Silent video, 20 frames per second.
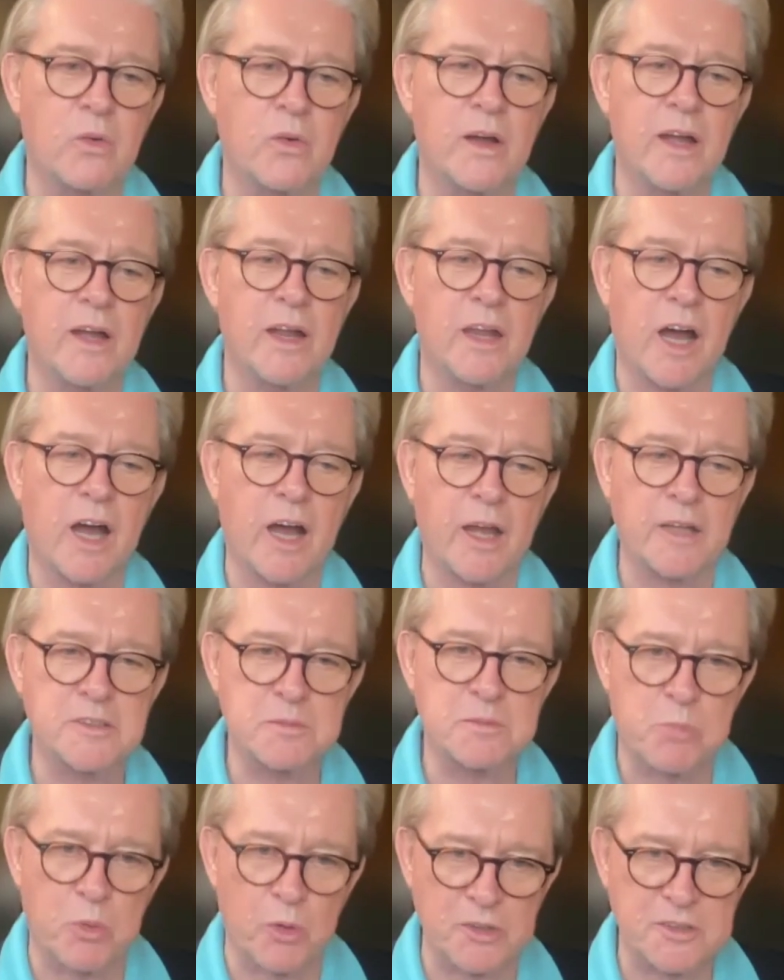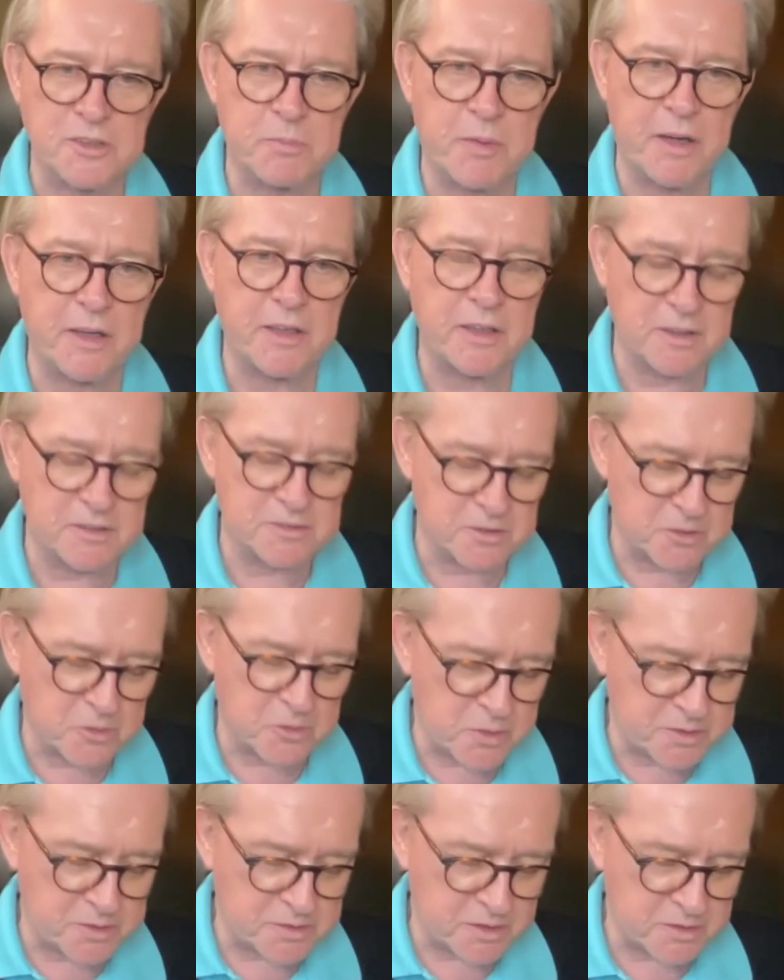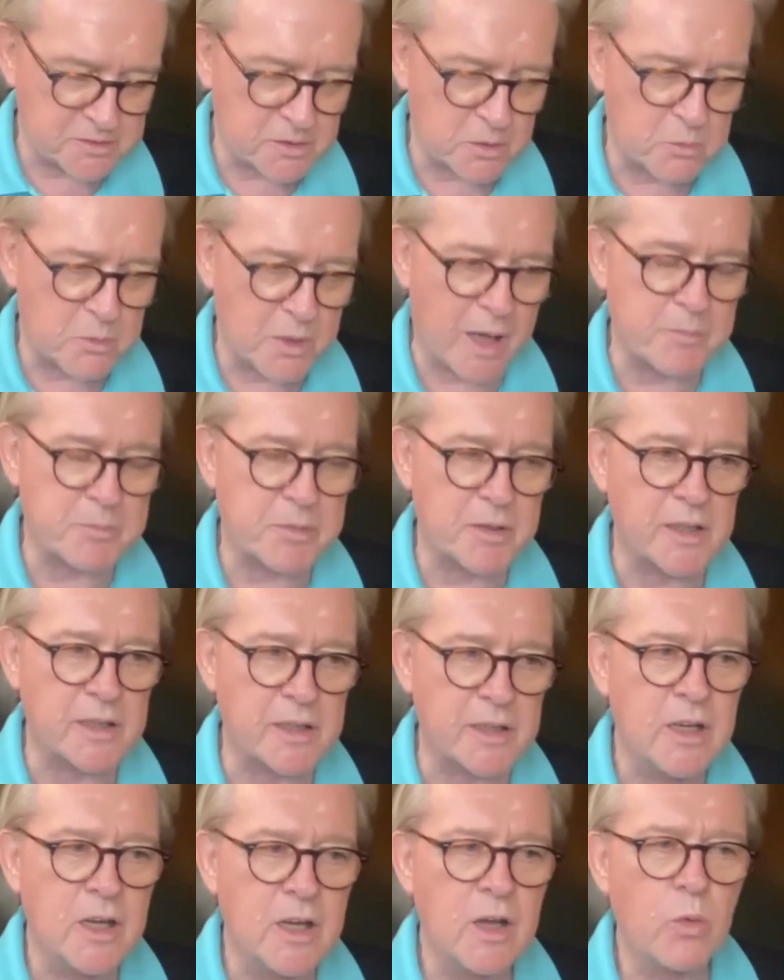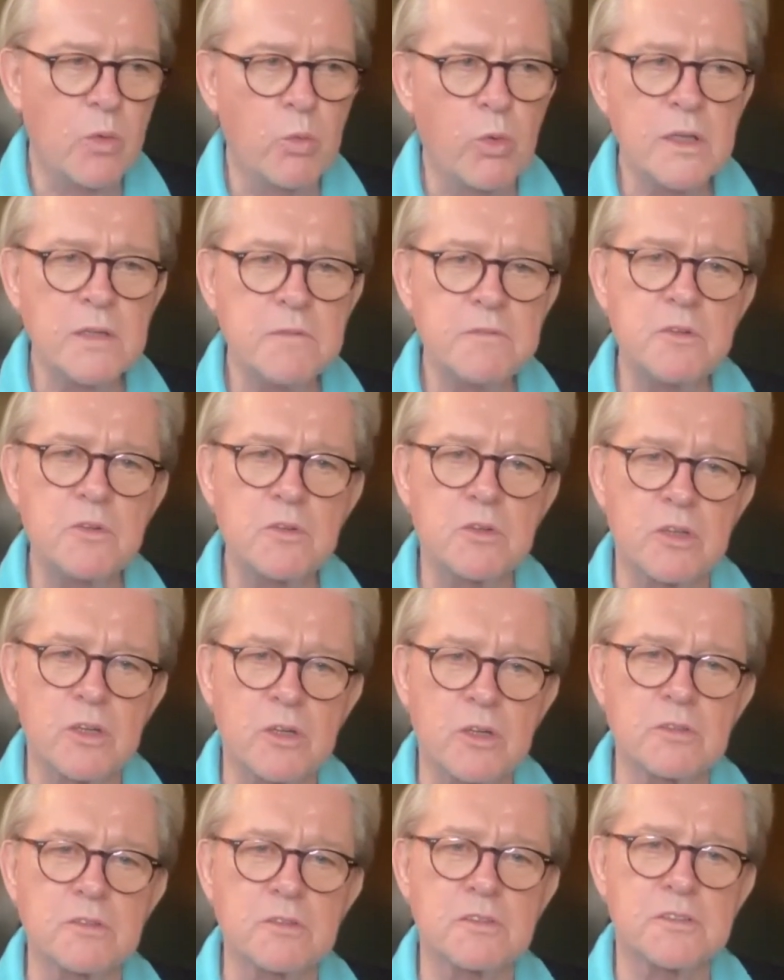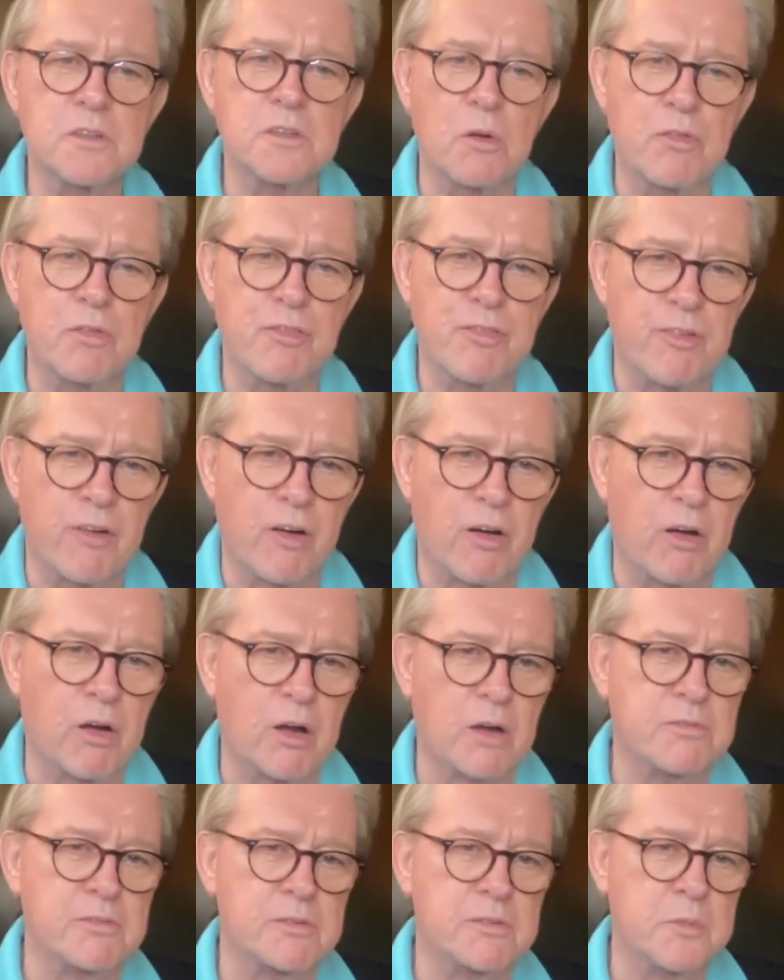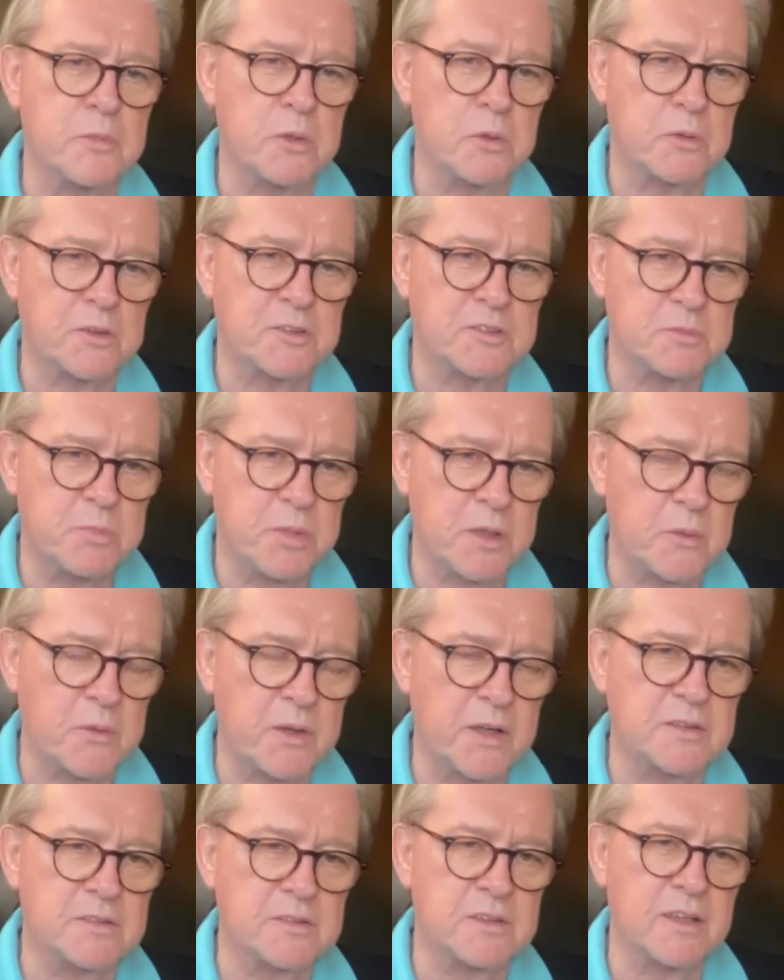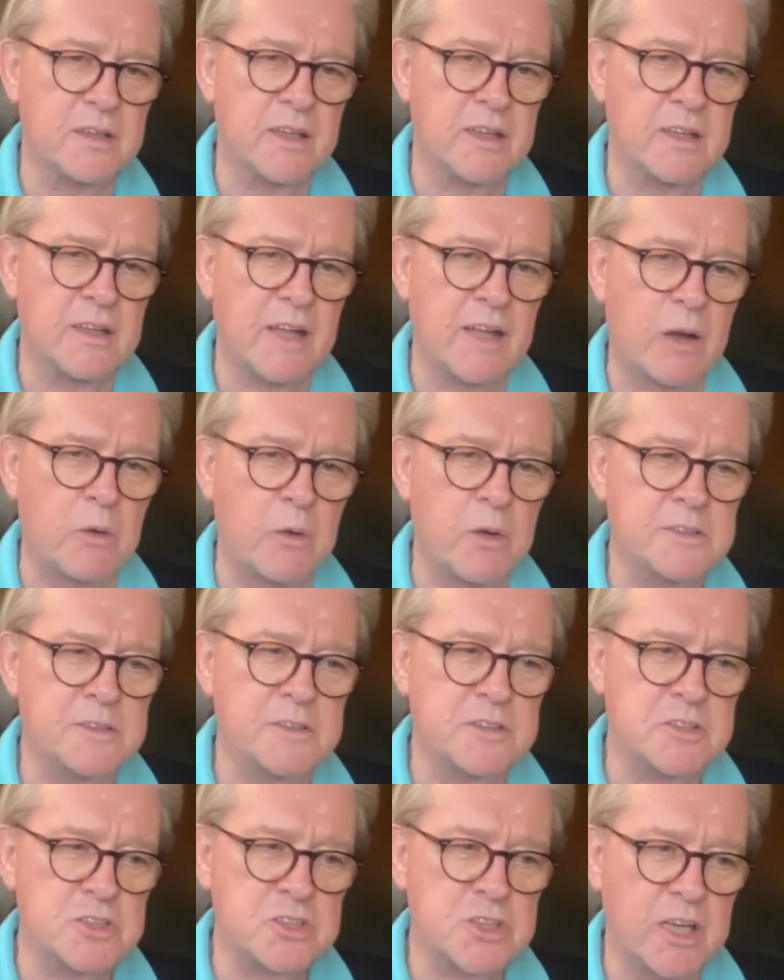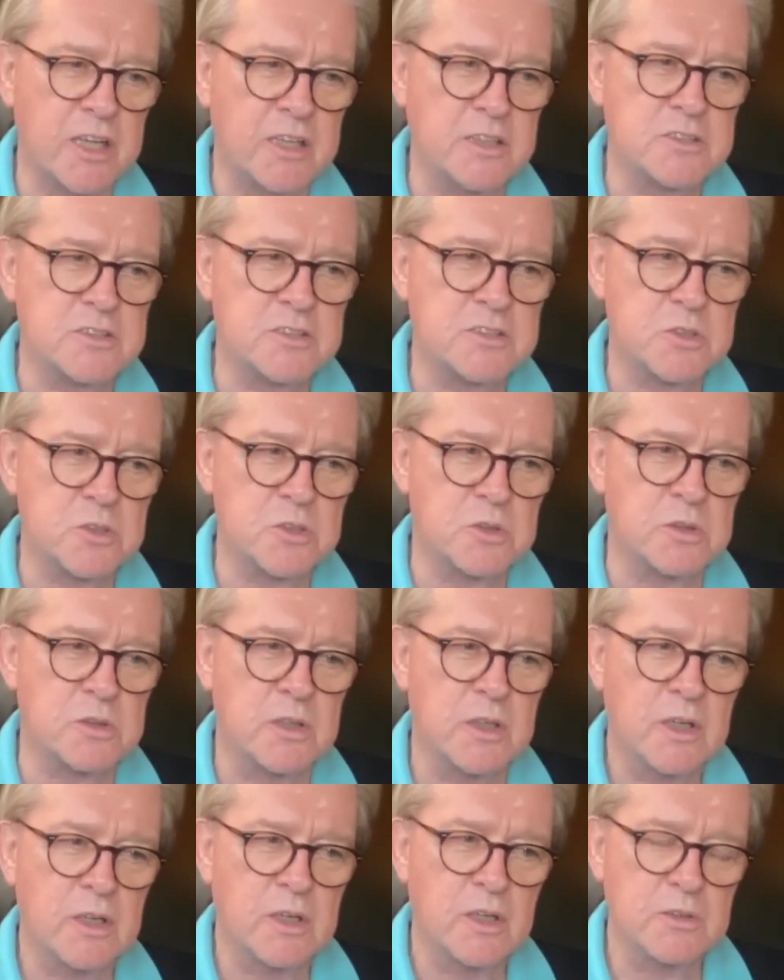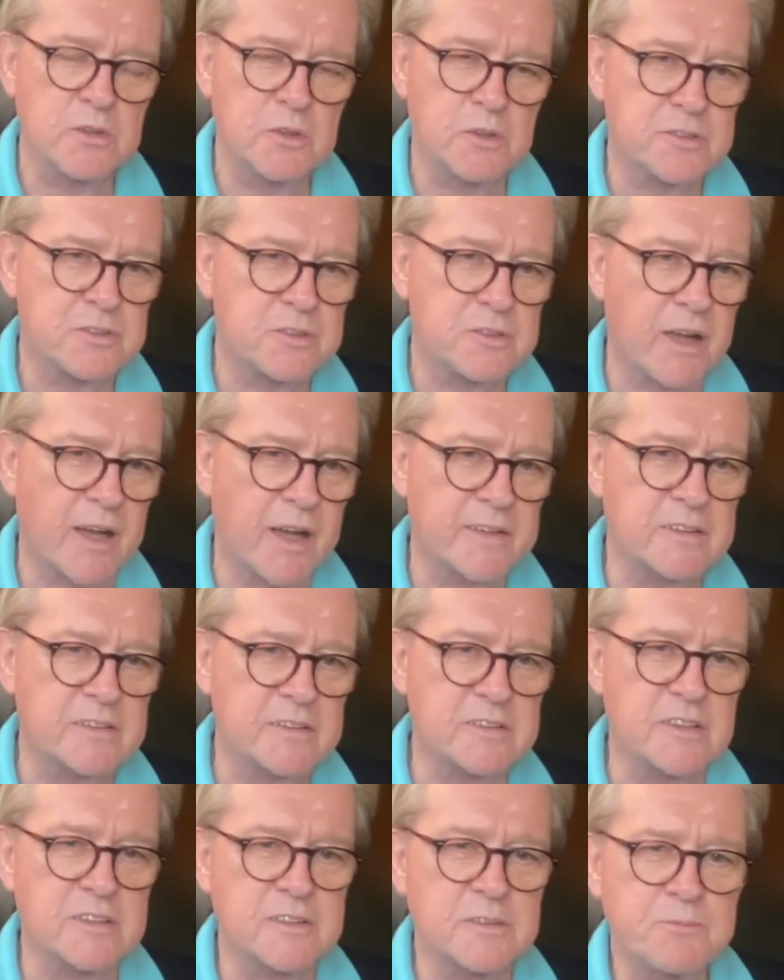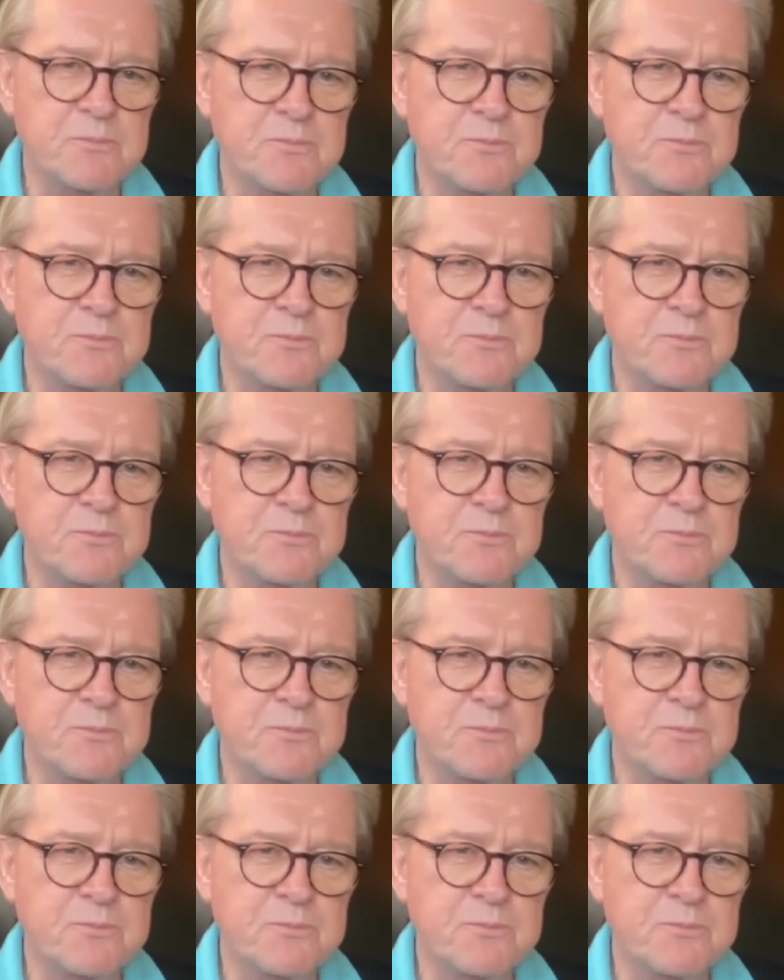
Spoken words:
and iSports betting is increasing so rapidly. What have you learned so far from your experience, and how has it changed your strategies?